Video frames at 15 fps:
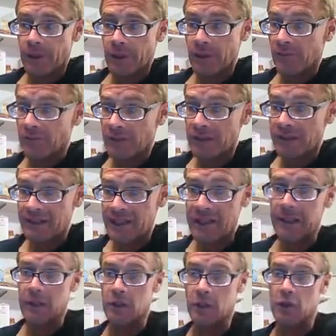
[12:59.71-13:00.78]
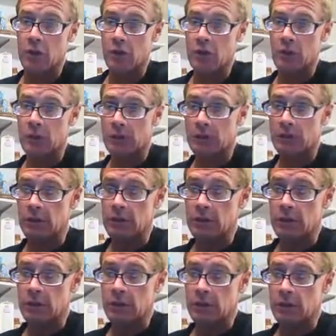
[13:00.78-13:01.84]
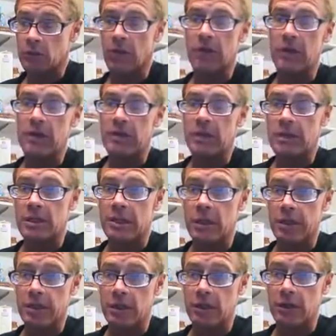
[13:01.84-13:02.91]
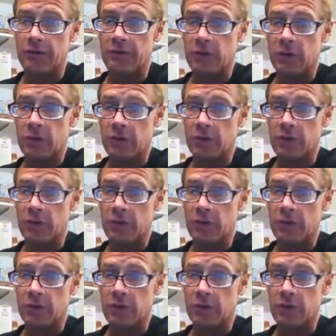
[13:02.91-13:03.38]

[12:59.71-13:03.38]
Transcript: And if he dated her, why is he attacking her for